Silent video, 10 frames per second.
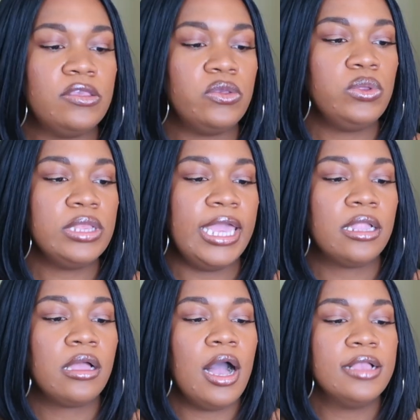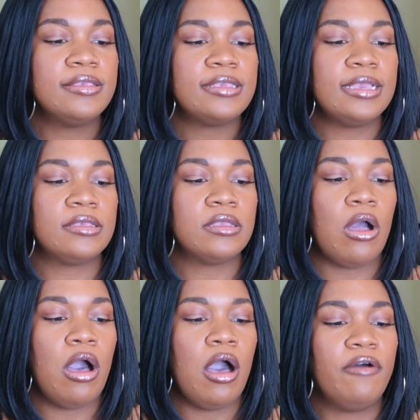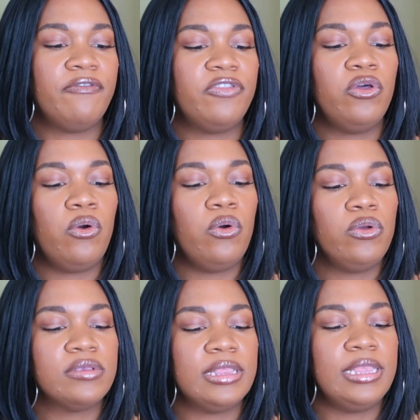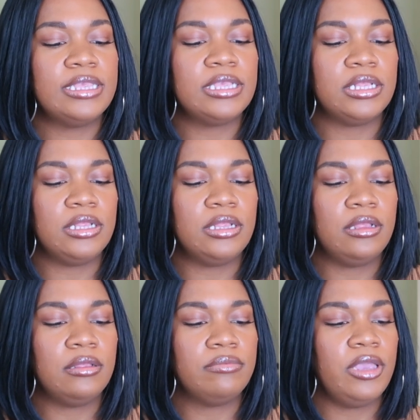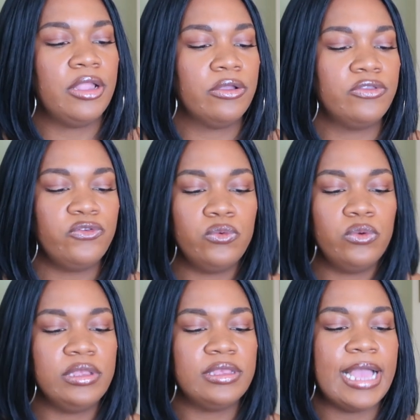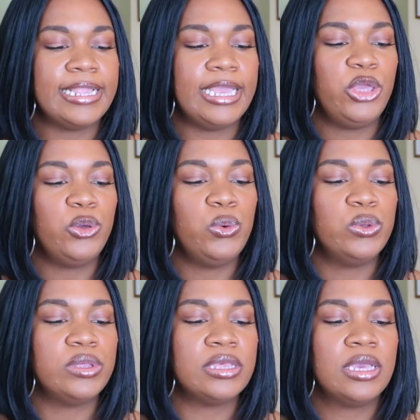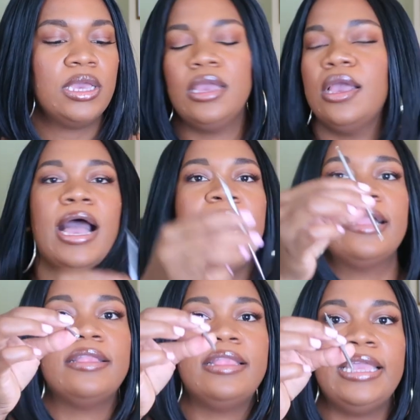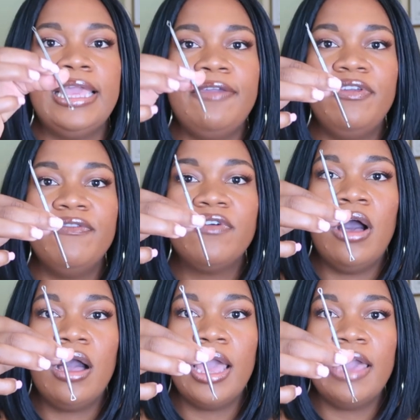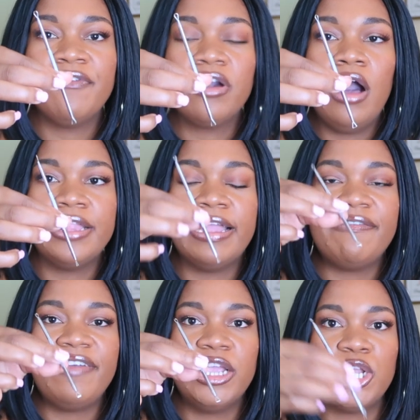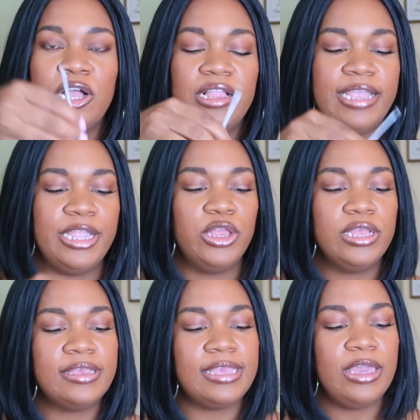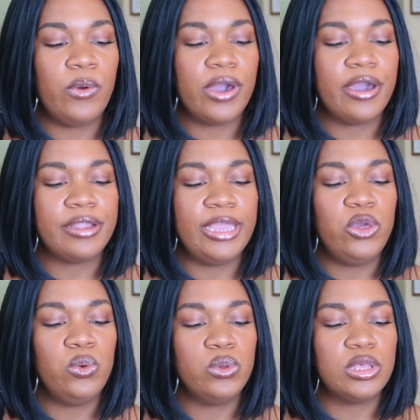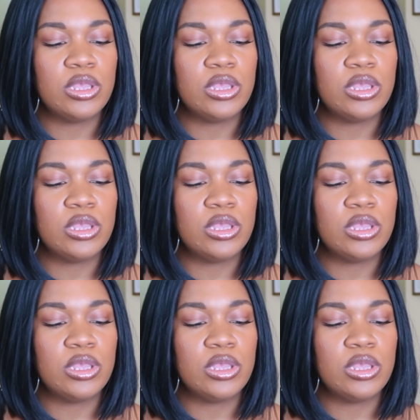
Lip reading: The toolkit consists of those little, you know, tools that they use at the, if you've ever gotten a facial, then you'll see where they use